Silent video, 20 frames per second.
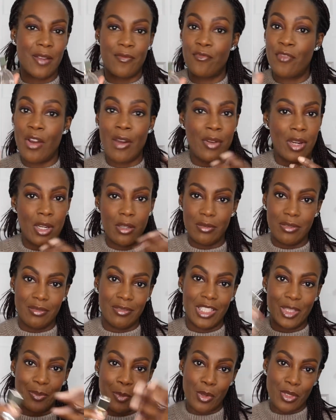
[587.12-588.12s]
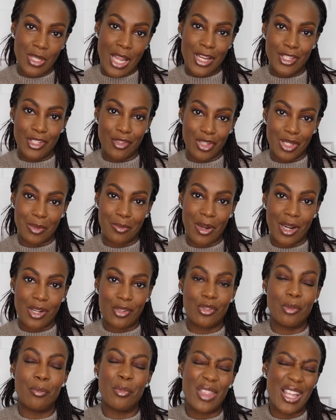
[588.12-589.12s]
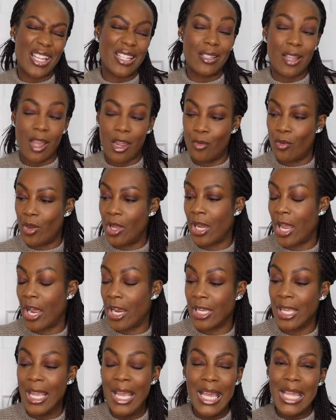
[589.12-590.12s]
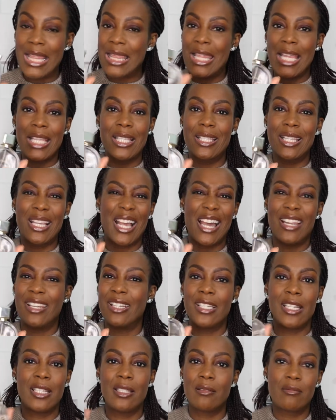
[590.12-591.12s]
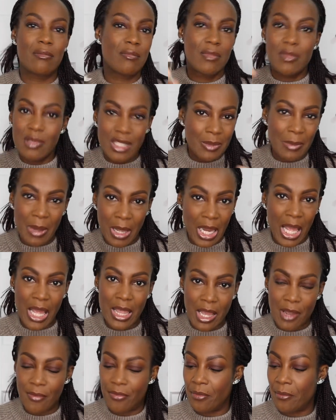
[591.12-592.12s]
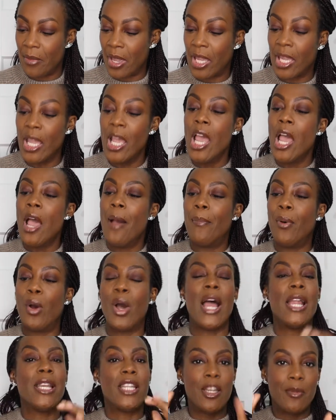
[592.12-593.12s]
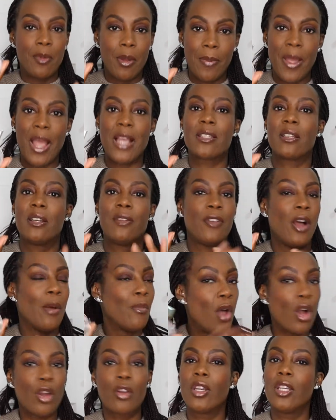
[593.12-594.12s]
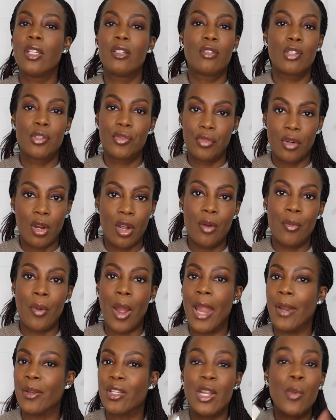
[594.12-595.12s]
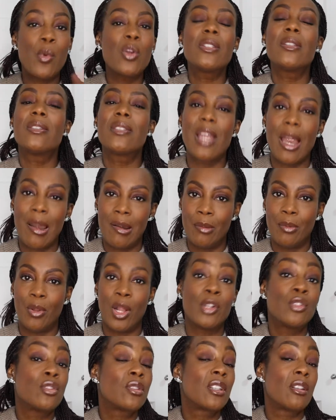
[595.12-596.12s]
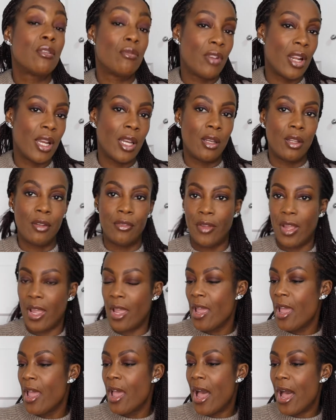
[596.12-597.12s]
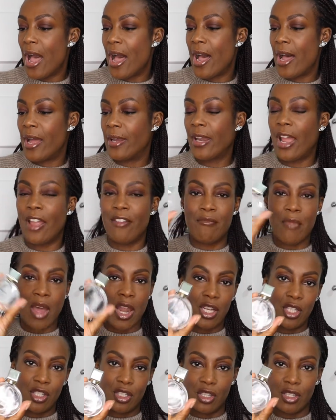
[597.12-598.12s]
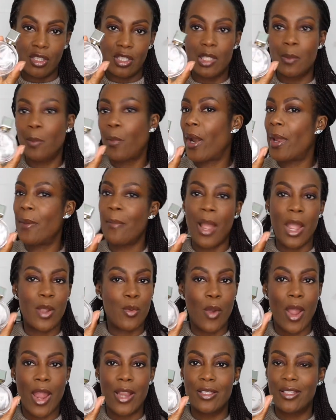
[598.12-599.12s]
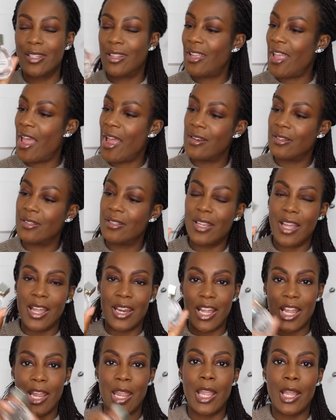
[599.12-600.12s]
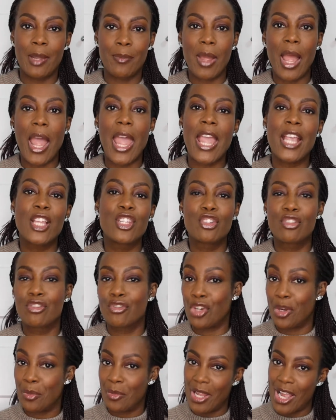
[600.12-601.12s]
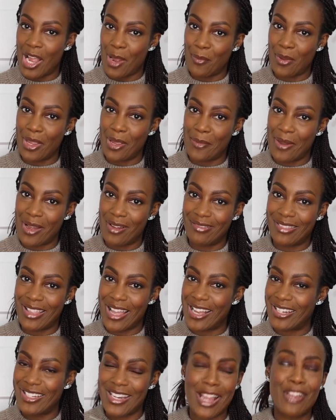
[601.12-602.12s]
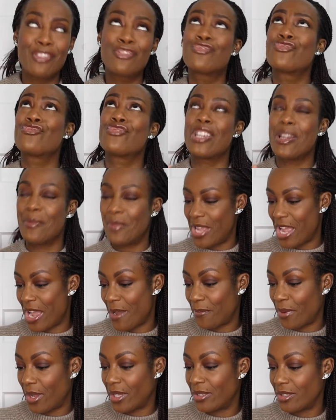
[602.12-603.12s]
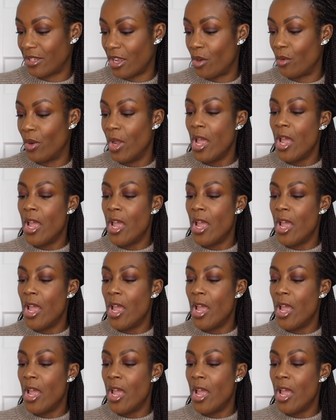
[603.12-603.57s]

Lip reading: Very, I suppose, ends of the spectrum, but that's kind of what I like. This kind of didn't smell like that for me. but I did my best, and I thought I'm not going to just throw it away because it wasn't terrible, I just didn't really love it, and I managed to spray my way to the end, and I am extremely happy about that, extremely happy. So